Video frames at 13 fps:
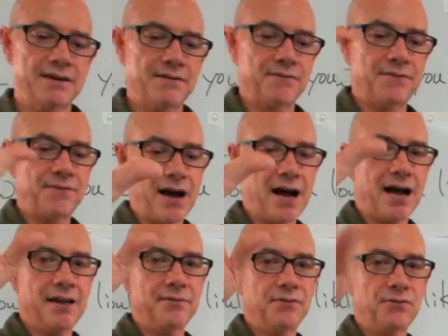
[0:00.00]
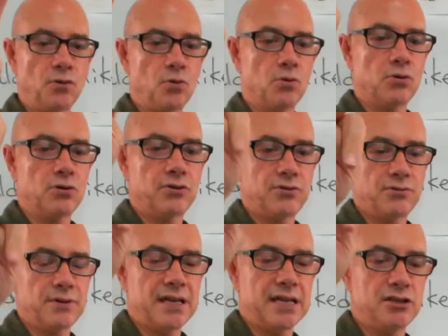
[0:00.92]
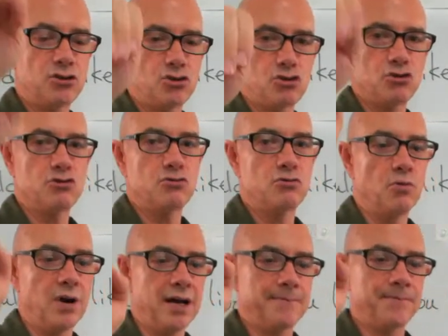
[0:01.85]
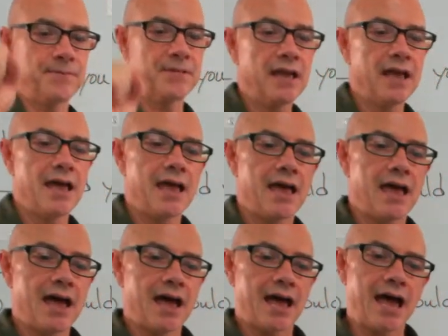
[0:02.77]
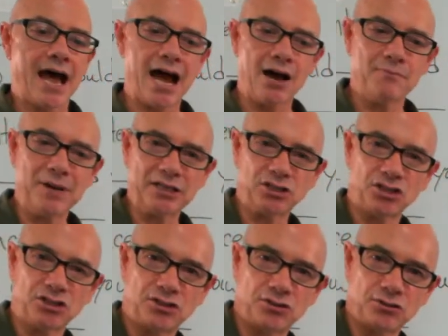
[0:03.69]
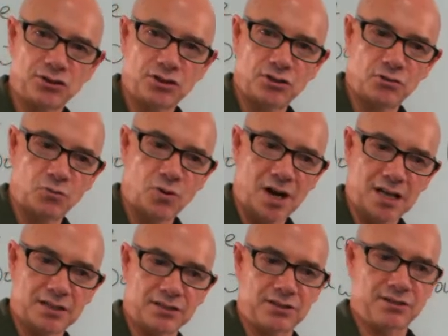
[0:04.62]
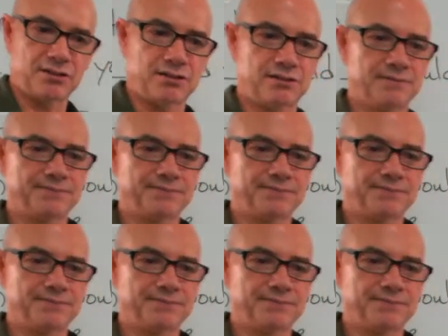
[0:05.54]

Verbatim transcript: Five, four, three, two, one. How much do you want?